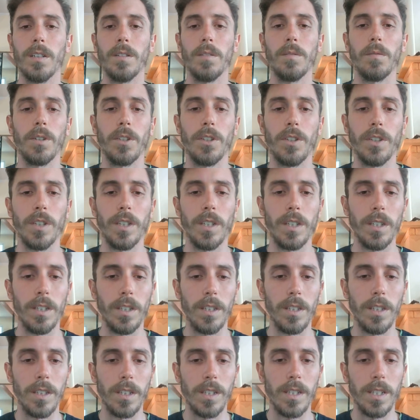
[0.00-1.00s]
which
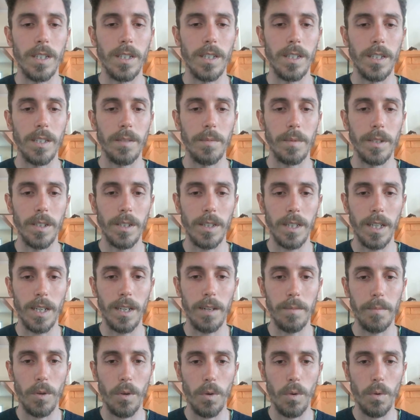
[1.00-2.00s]
is, let me look that
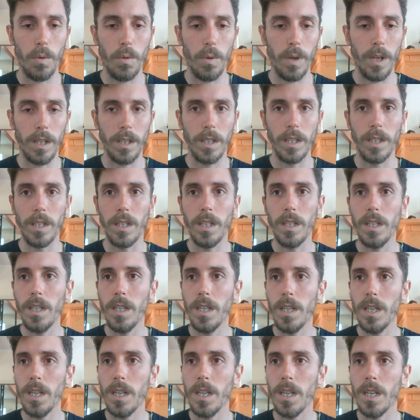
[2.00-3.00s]
up
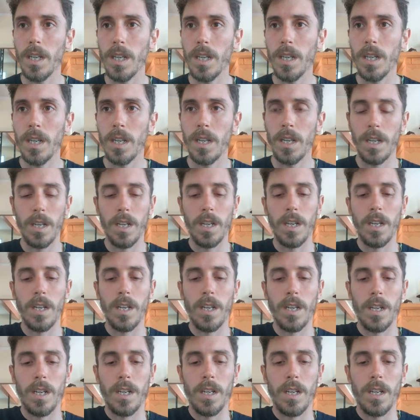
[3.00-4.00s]
quickly.
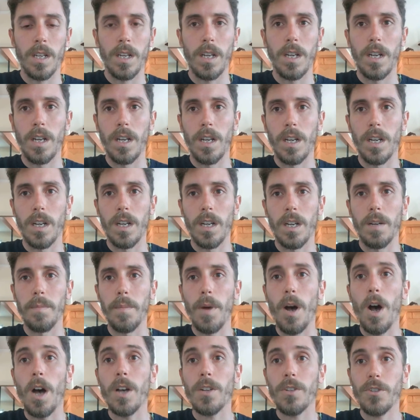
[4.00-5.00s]

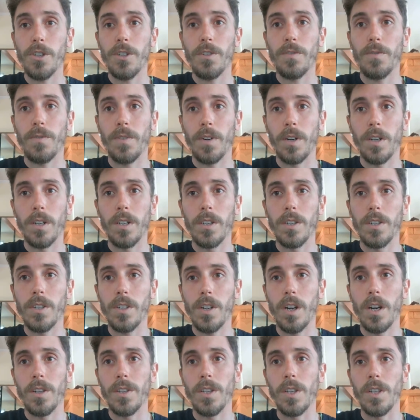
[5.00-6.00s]
Ostrich ferns
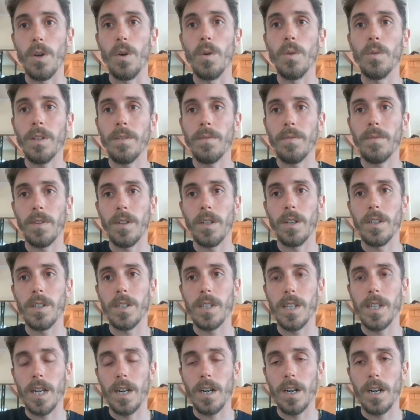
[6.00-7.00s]
are the only
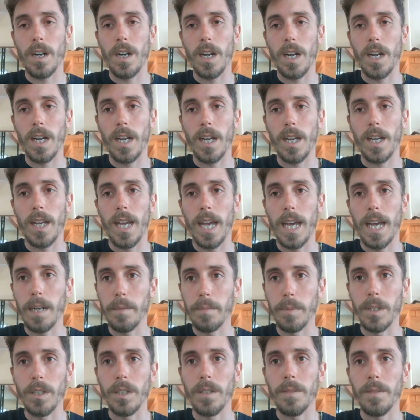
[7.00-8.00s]
ferns that are
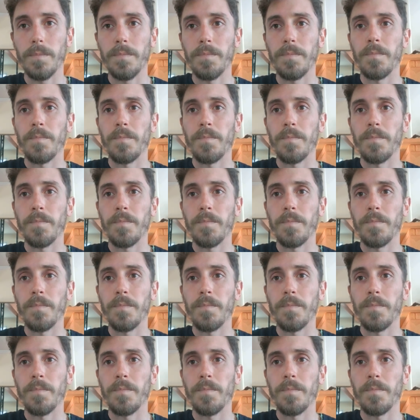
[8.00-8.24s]
edible